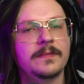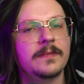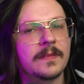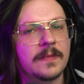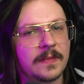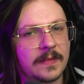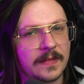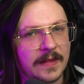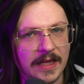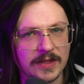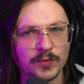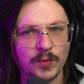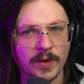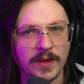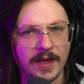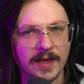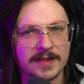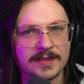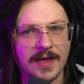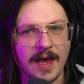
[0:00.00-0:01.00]
That's where
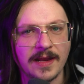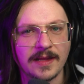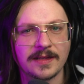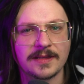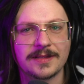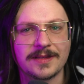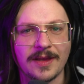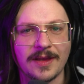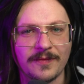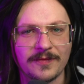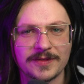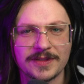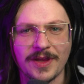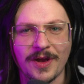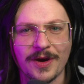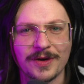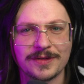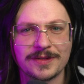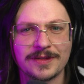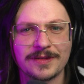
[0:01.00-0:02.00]
the exciting stuff
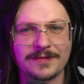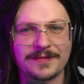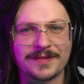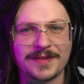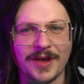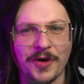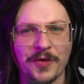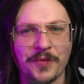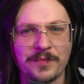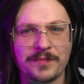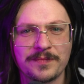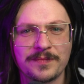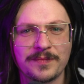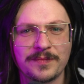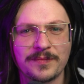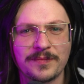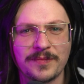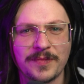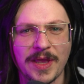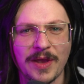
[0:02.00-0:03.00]
starts, so
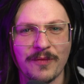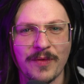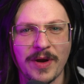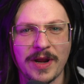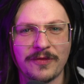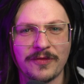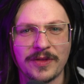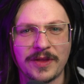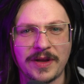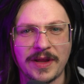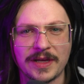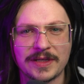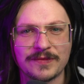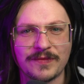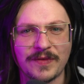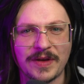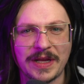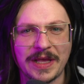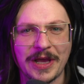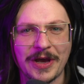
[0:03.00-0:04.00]
get ready for the next
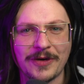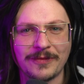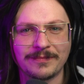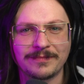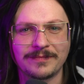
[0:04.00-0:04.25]
video.